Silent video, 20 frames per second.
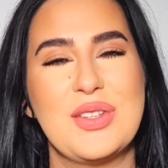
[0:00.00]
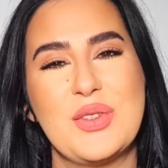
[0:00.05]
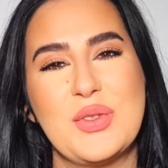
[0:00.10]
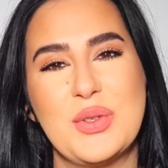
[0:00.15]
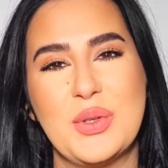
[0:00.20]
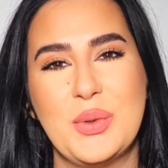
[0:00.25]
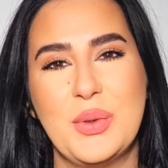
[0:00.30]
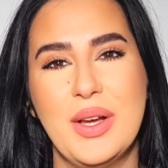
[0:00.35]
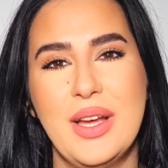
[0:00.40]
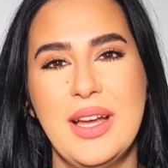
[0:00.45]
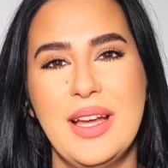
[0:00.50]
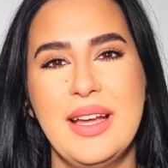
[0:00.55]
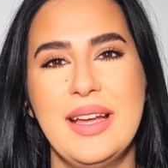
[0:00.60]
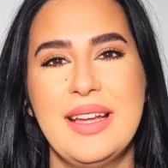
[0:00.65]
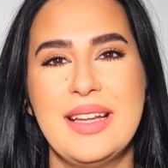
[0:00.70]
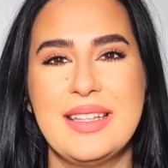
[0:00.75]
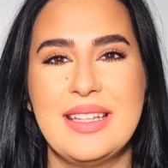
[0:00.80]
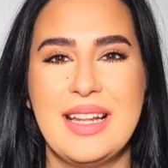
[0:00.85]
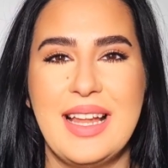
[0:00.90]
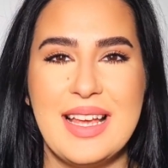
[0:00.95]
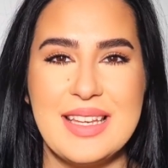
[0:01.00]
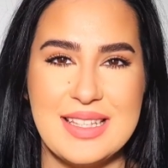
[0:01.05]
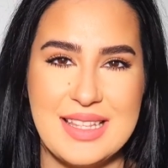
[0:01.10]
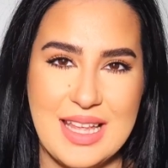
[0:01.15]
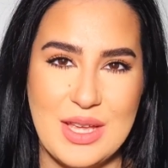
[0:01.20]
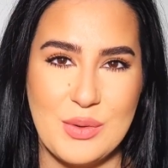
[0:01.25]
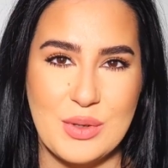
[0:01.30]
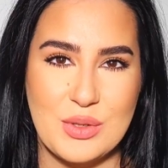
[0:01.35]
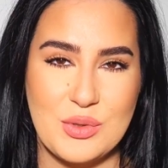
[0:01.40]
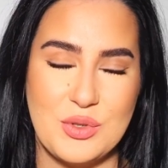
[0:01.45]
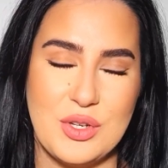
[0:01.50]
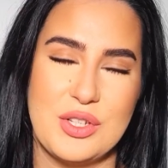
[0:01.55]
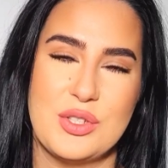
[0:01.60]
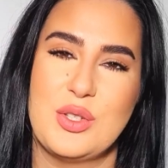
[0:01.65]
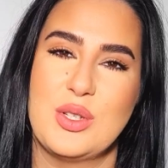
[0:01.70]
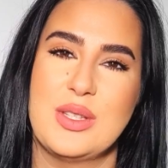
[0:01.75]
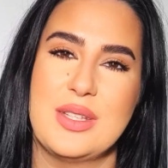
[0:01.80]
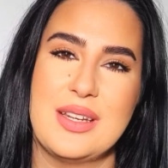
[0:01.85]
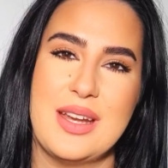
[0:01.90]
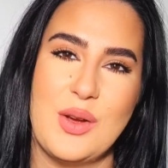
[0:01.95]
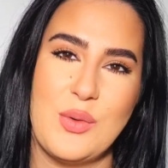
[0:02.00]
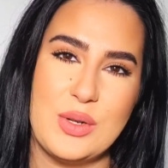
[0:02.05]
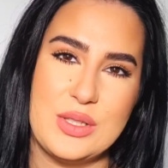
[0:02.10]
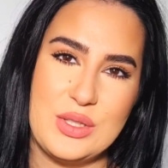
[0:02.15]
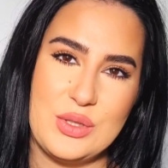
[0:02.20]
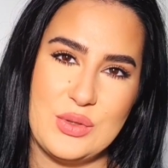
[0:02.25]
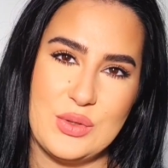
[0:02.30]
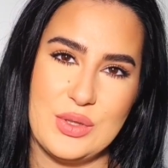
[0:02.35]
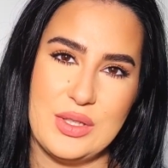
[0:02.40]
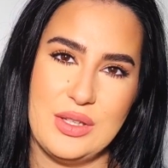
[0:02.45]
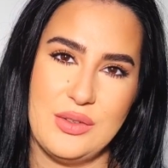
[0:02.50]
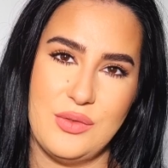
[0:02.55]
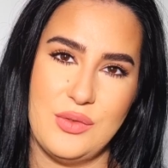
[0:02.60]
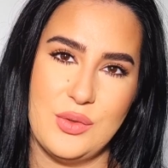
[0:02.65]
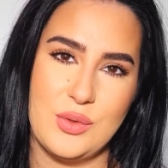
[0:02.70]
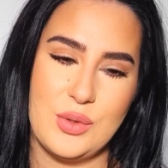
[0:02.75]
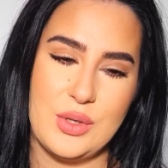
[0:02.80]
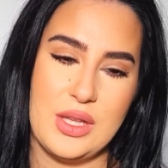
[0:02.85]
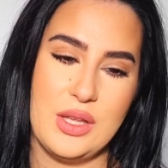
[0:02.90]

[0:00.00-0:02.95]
So the last layering suggestion that I wanted to give you,